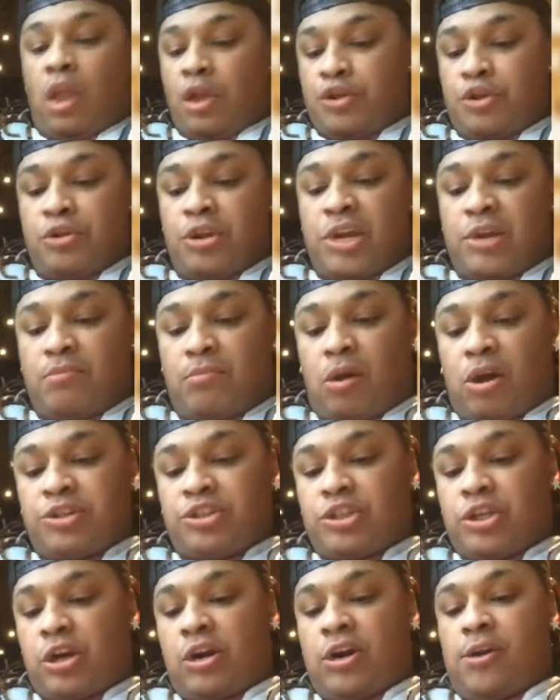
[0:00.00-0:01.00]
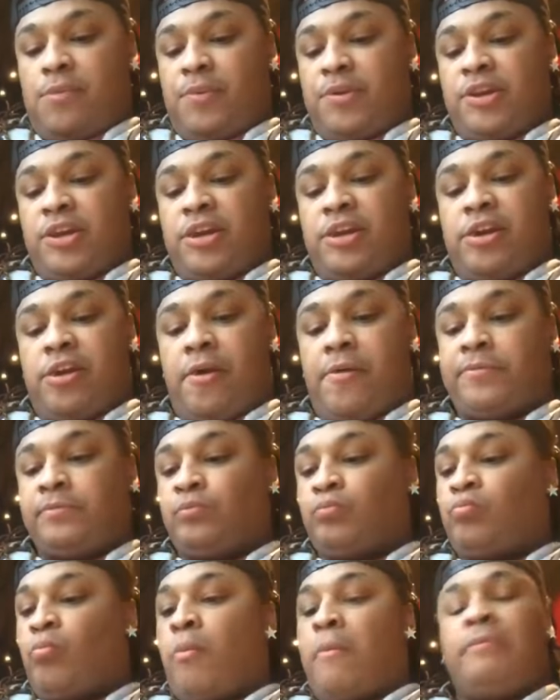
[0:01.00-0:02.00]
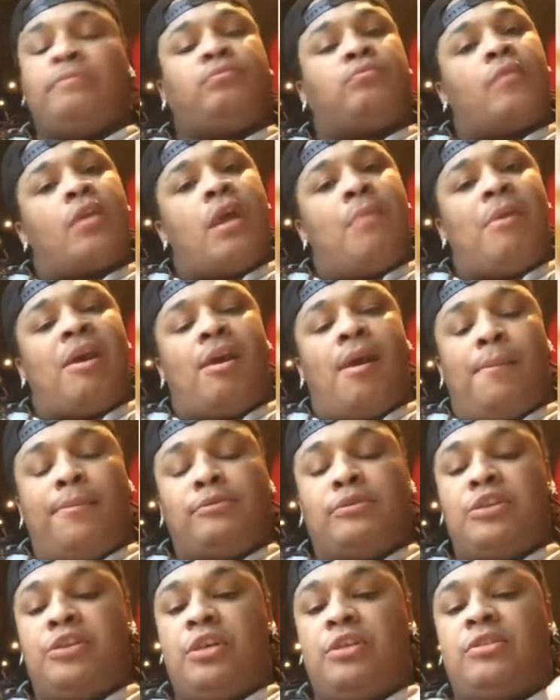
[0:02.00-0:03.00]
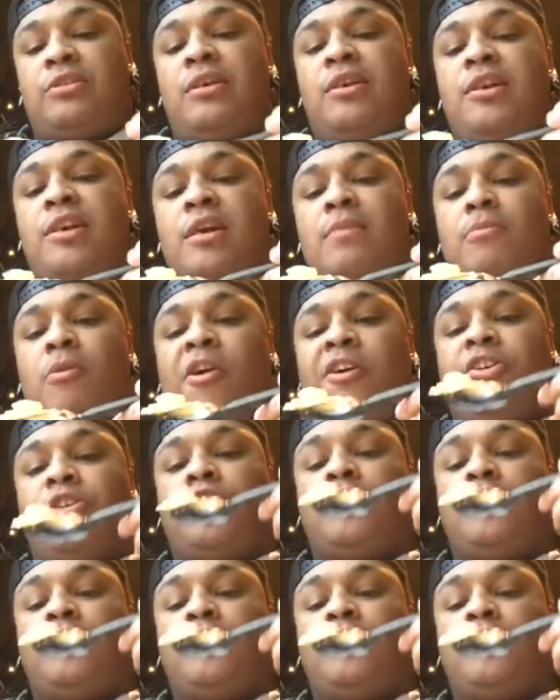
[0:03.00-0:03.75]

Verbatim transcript: You need March to hurry up and get here. Am I coming to your city in March?